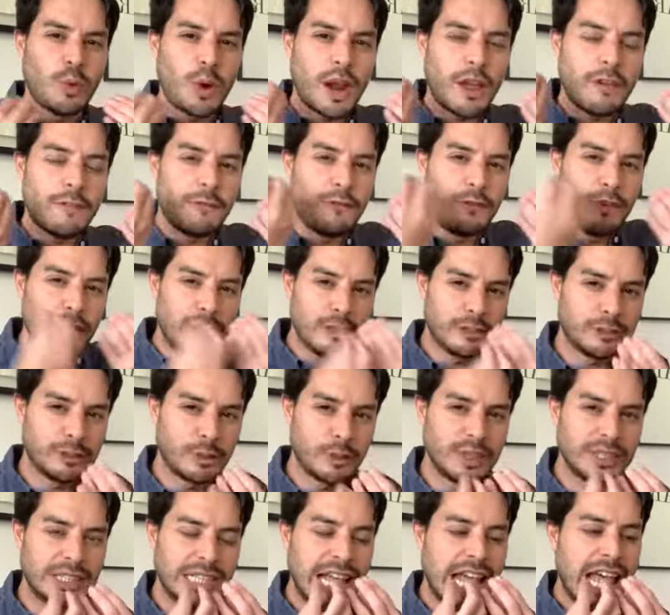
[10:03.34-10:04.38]
I feel. So
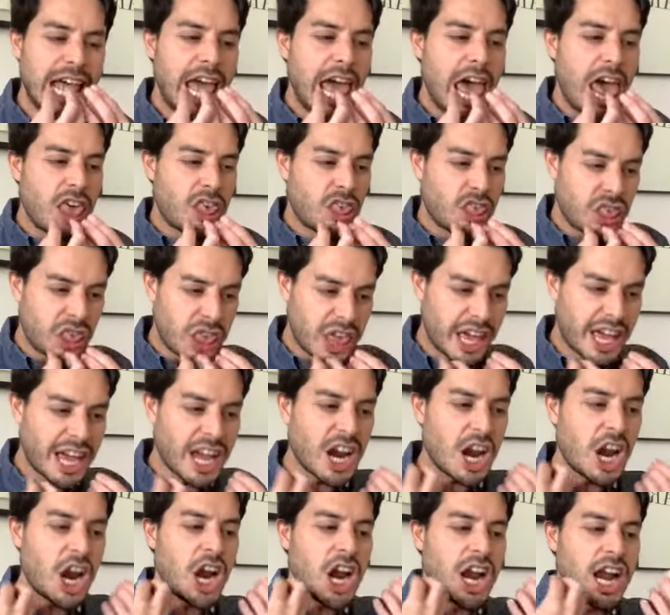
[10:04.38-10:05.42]
it's
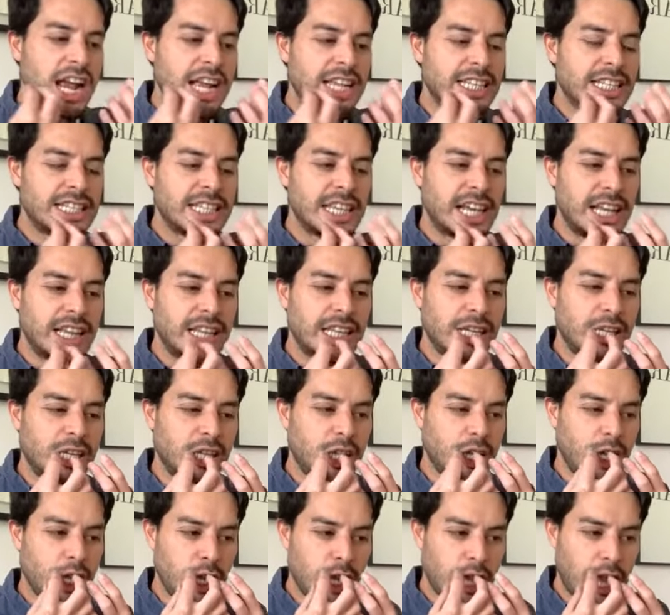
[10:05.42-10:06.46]
thicker, it's a
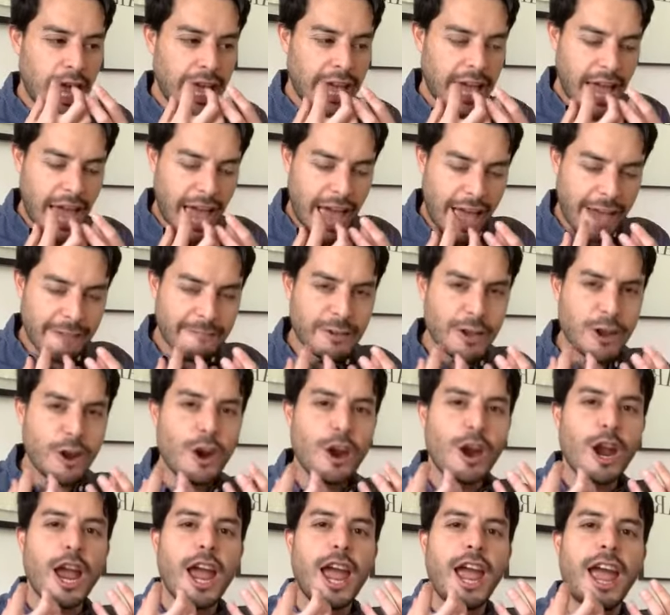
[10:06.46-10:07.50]
little like
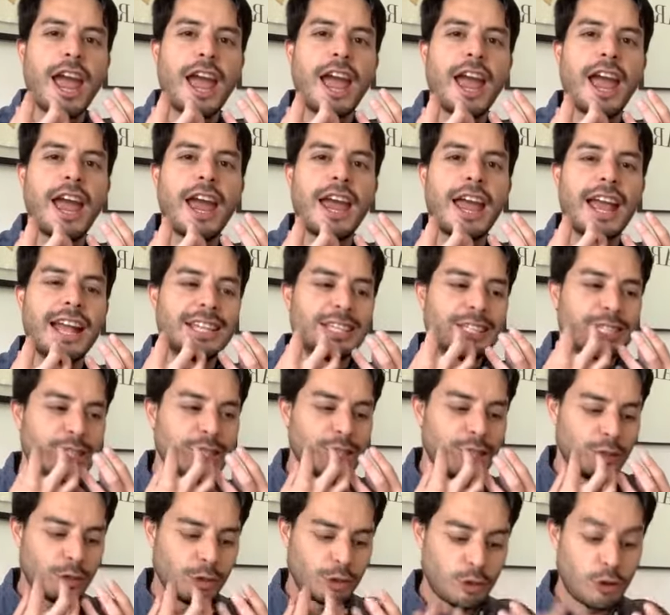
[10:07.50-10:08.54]
heavier, and
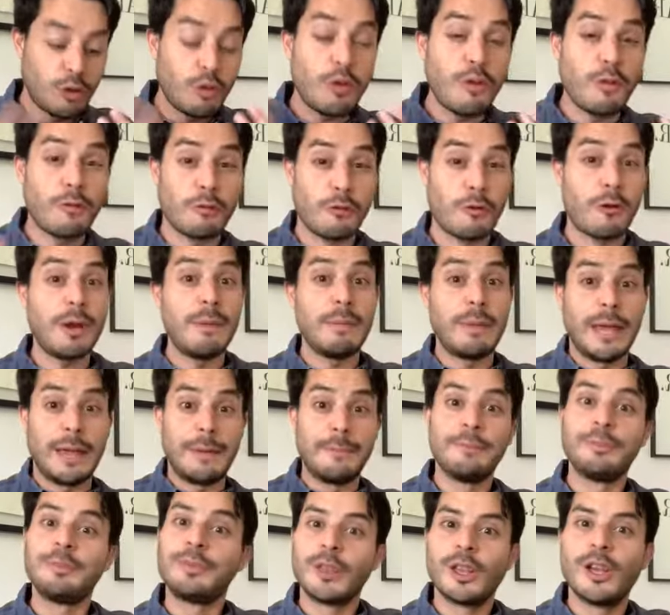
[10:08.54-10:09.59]
it's sort of creamy.
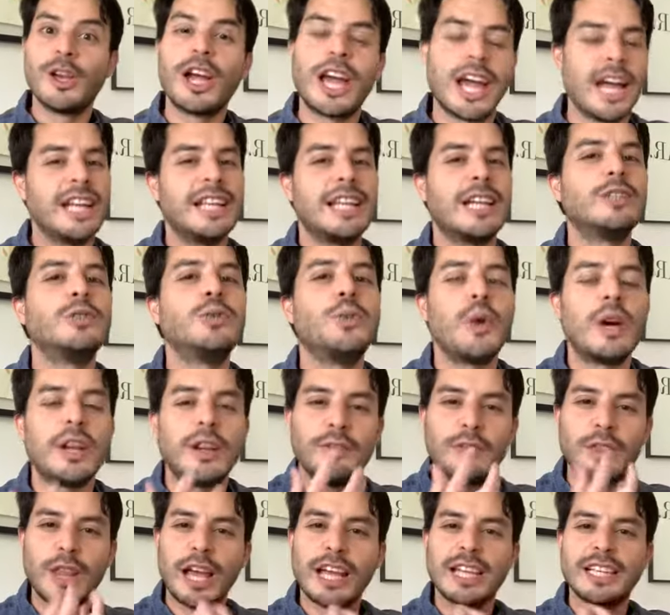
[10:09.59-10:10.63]
Okay, that's one
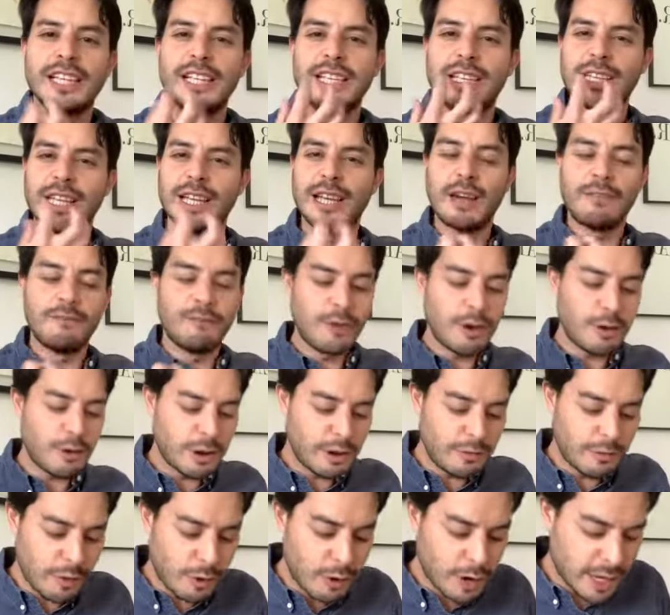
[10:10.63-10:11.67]
of like a
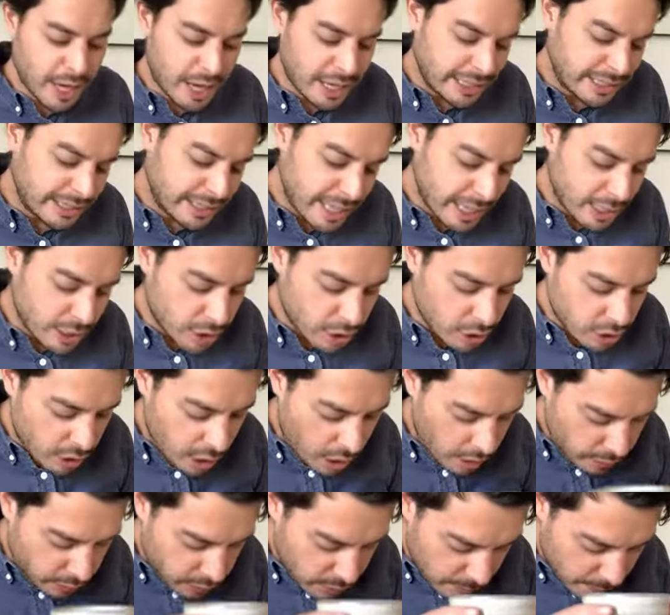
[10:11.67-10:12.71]
very, very nice texture
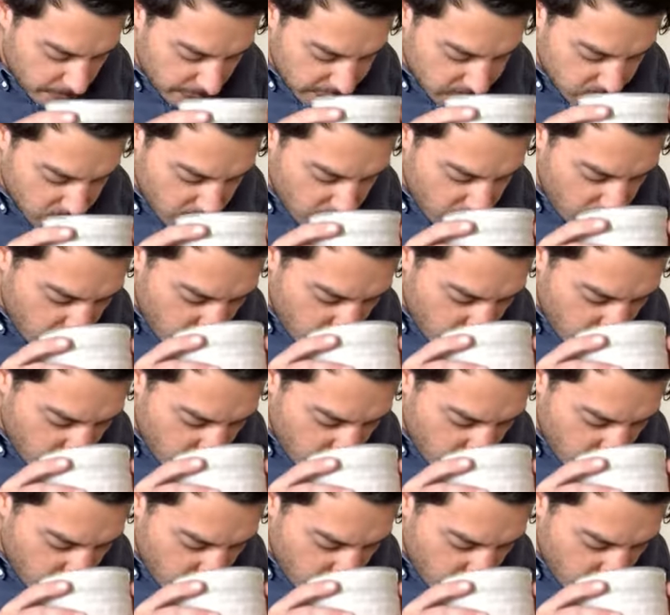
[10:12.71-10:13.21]
of the matcha.